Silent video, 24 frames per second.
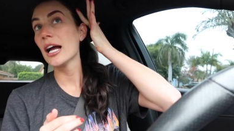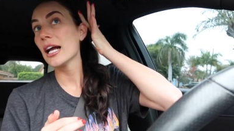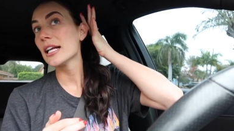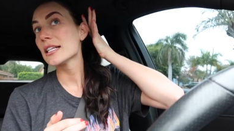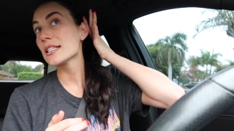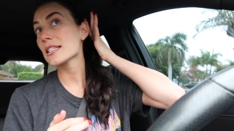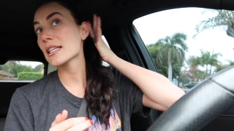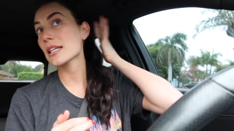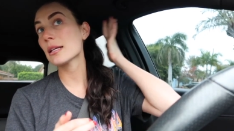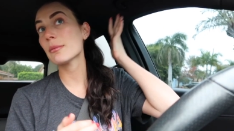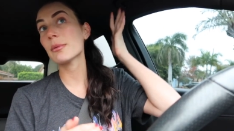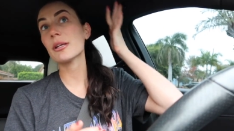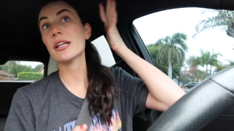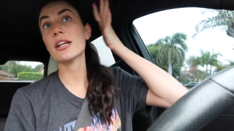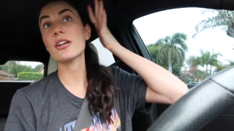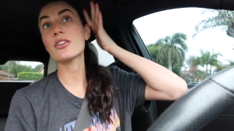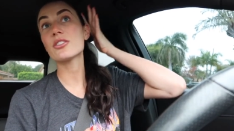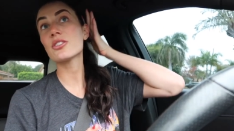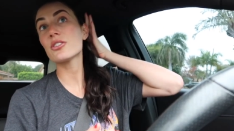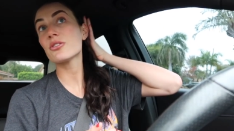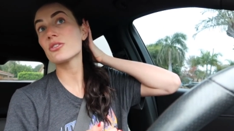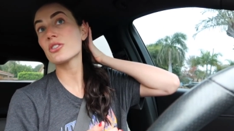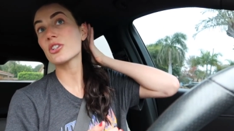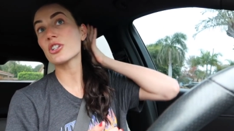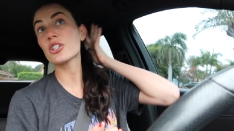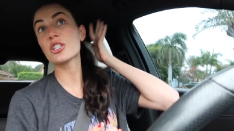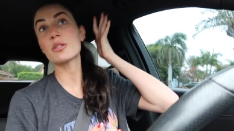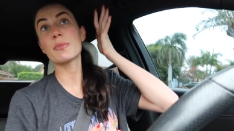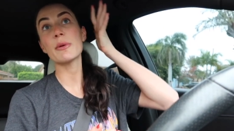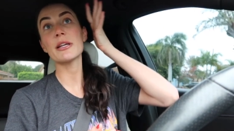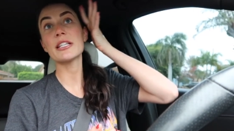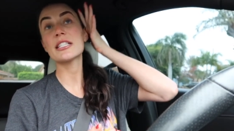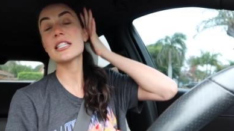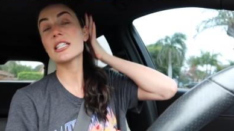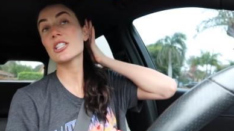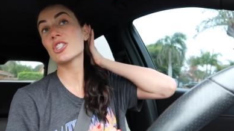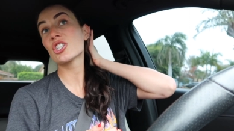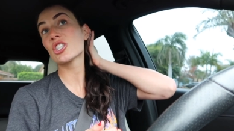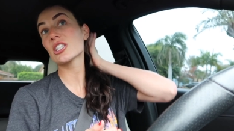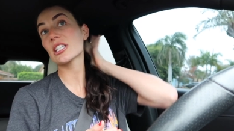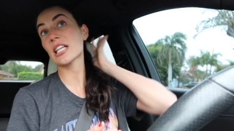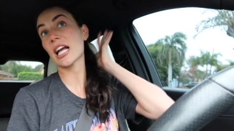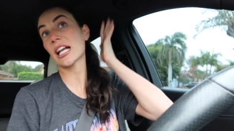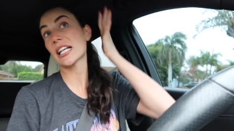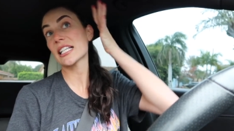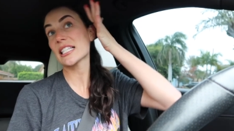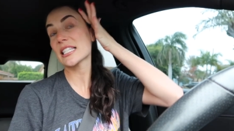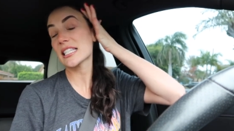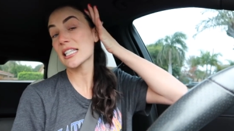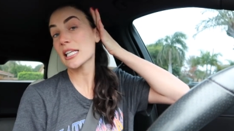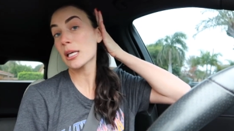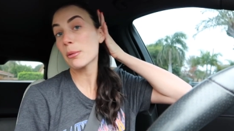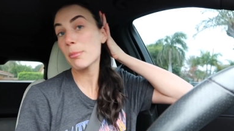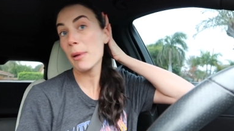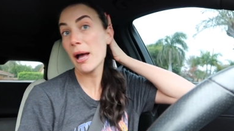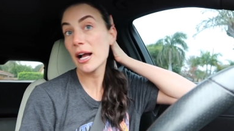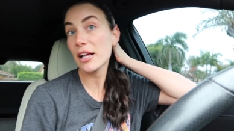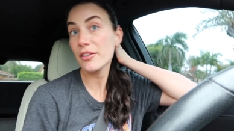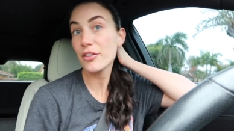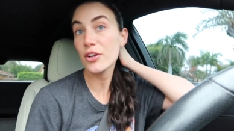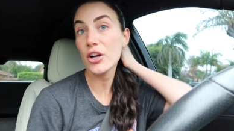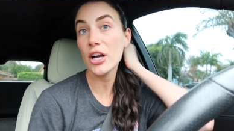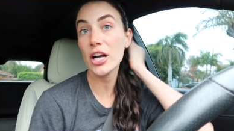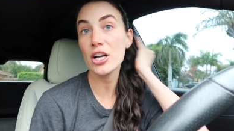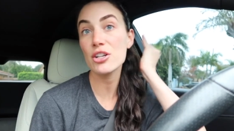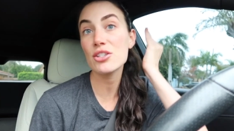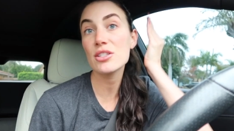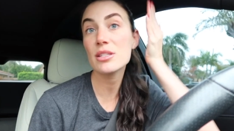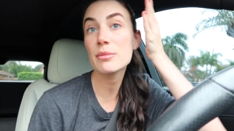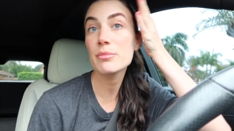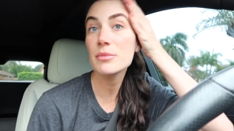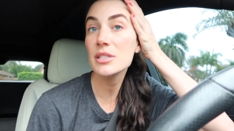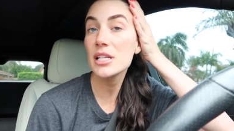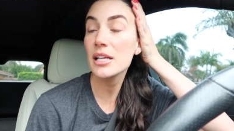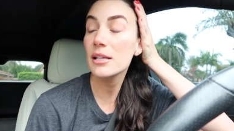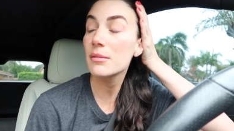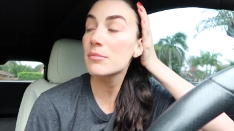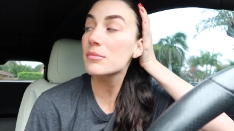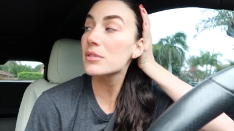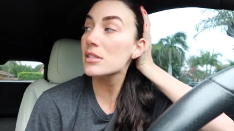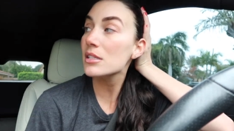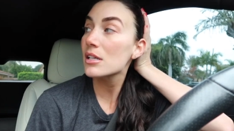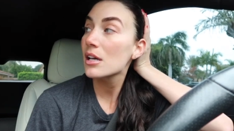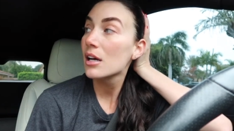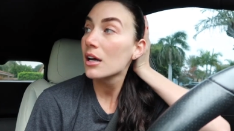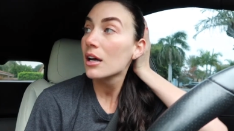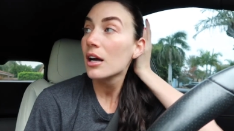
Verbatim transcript: Does anybody else use their spit to just kind of slick back their hair sometimes?